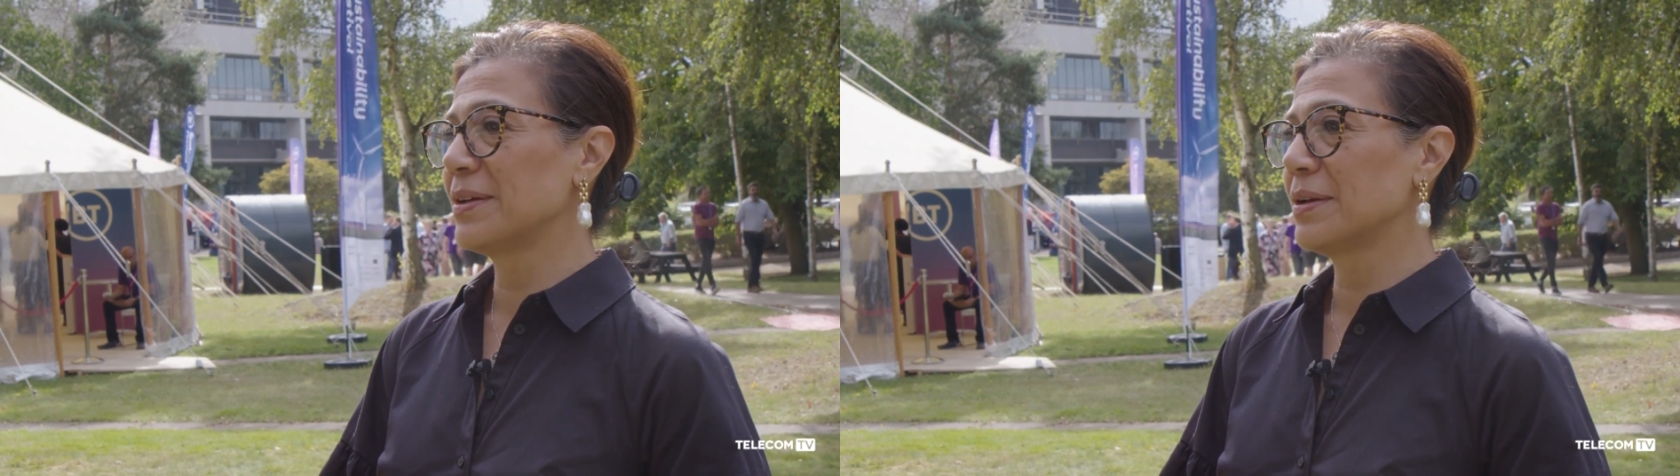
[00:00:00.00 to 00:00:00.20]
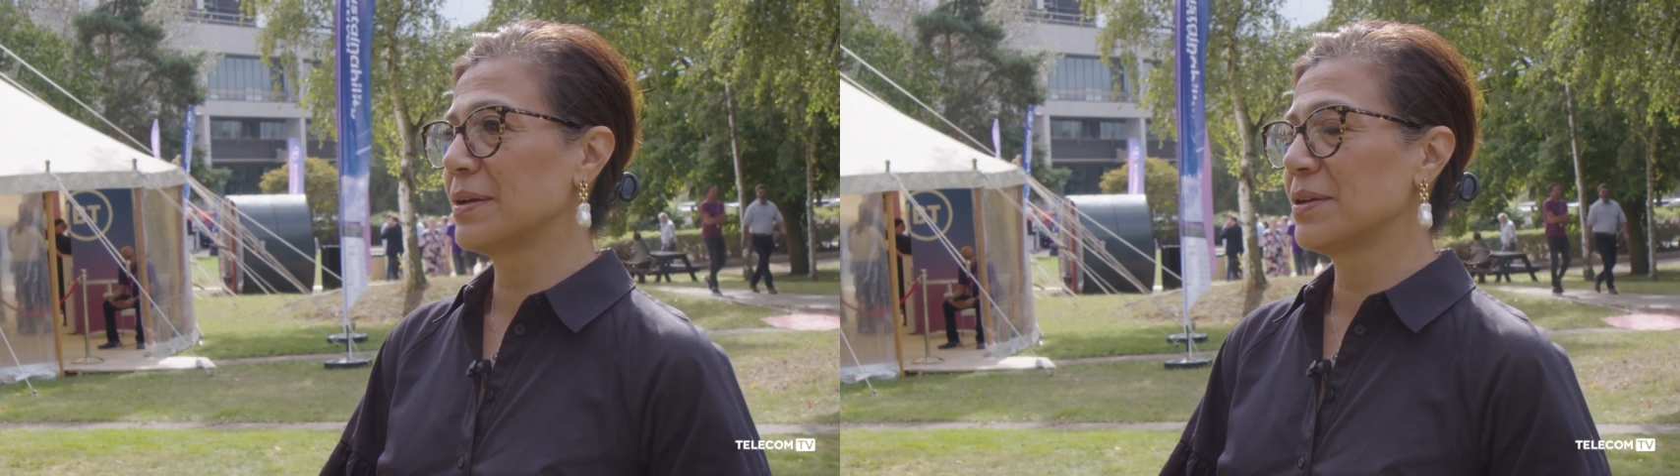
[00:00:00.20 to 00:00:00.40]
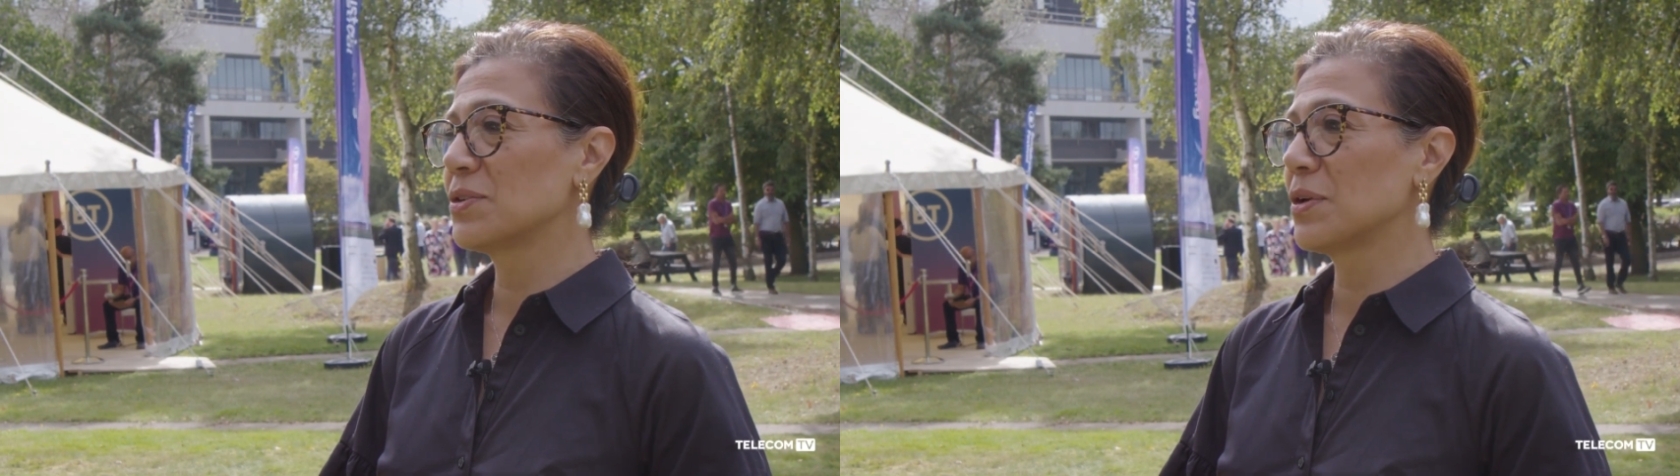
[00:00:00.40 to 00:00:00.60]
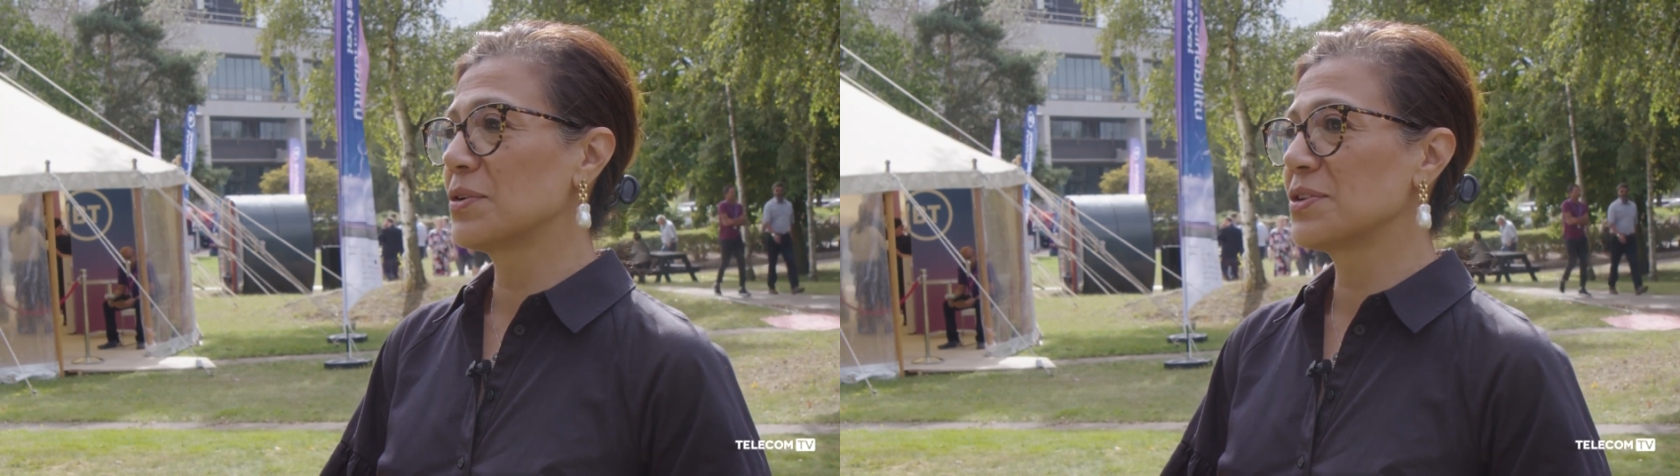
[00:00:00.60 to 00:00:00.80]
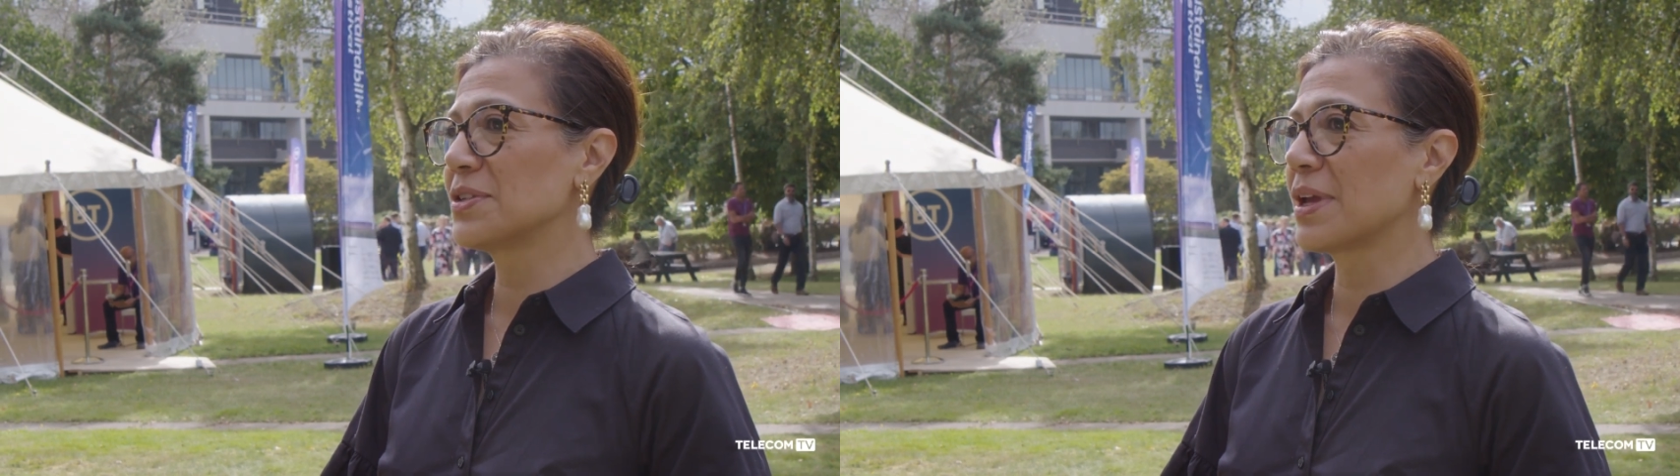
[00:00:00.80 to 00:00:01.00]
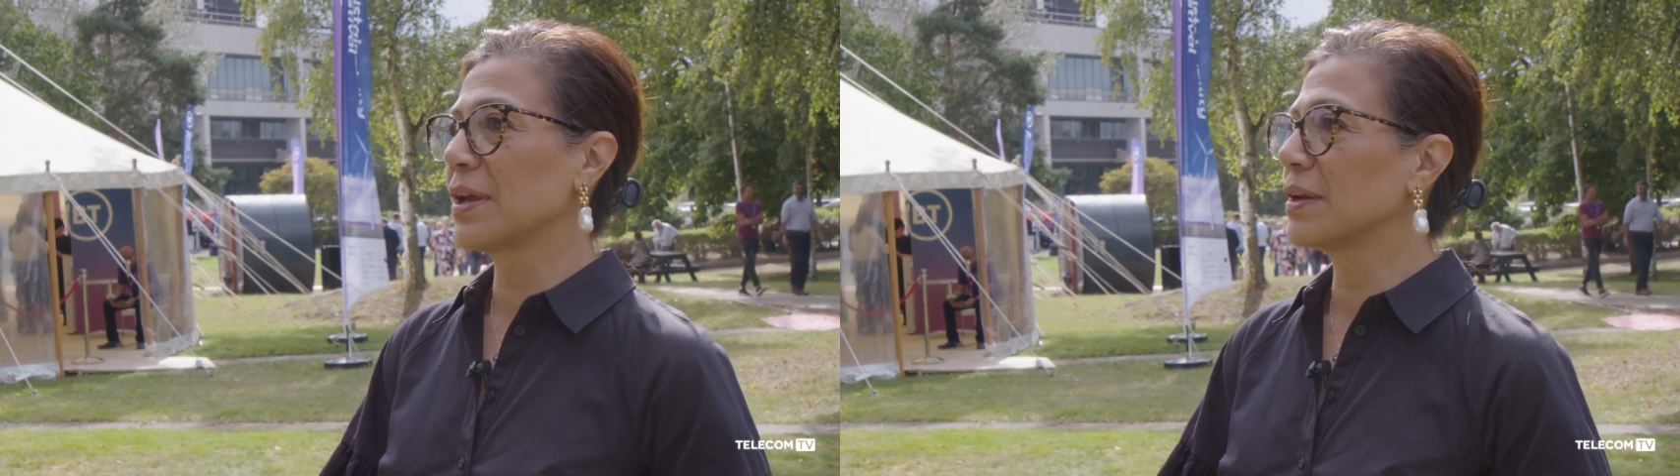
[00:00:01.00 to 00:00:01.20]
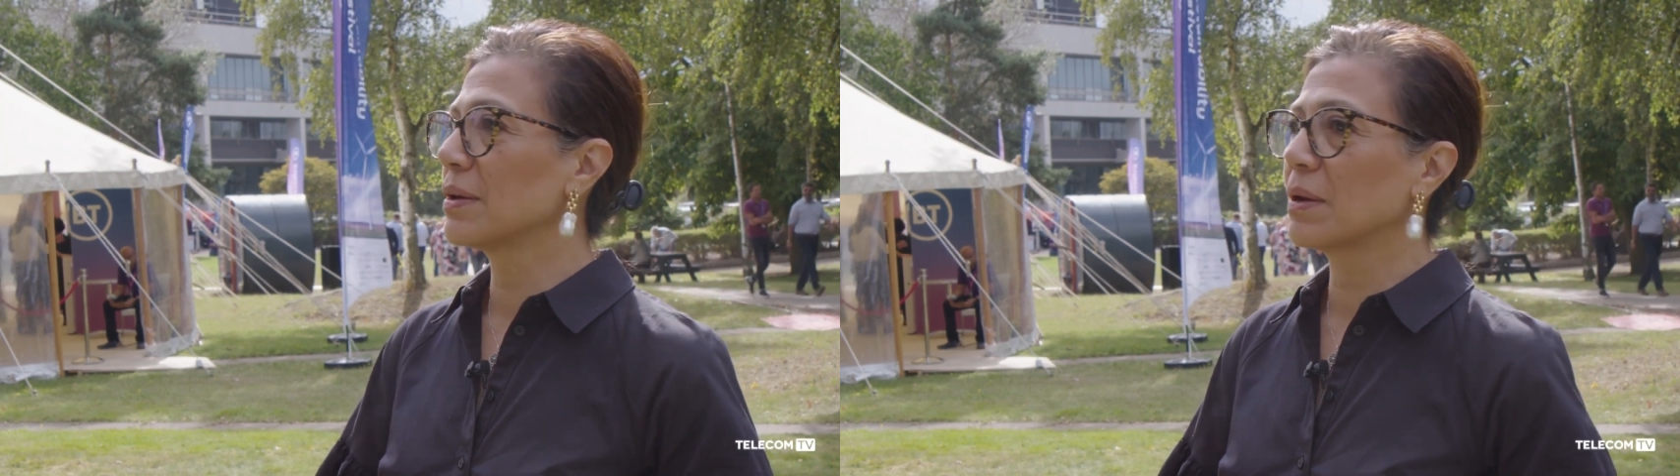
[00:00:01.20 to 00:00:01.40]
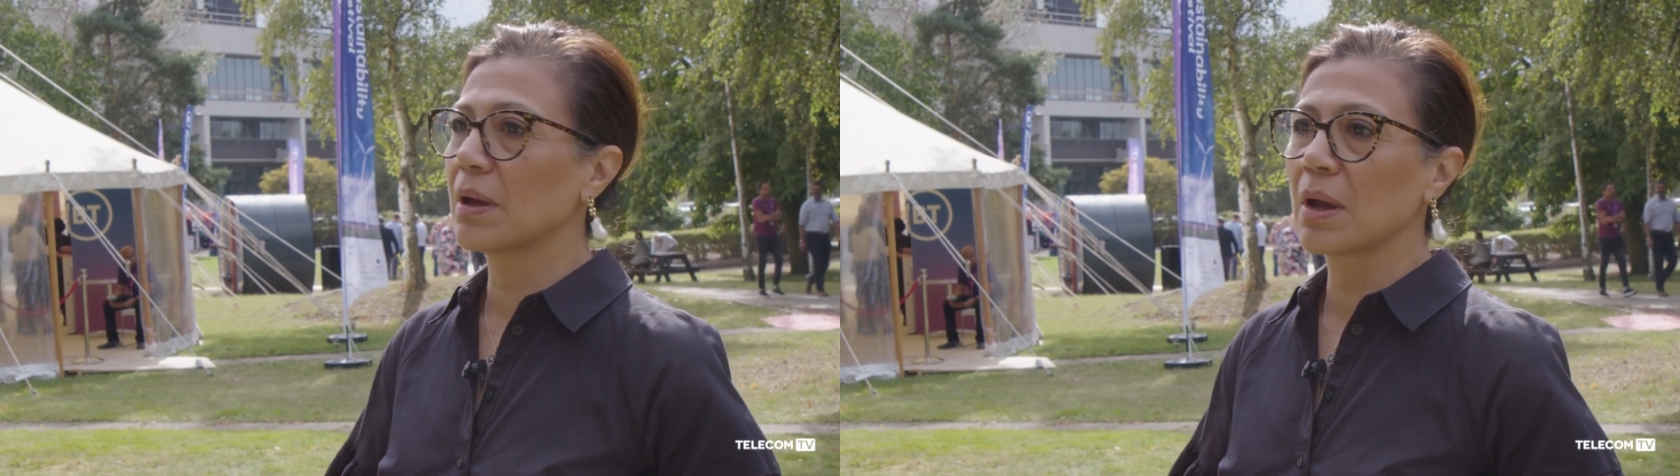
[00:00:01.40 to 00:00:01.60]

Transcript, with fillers: uh, to understand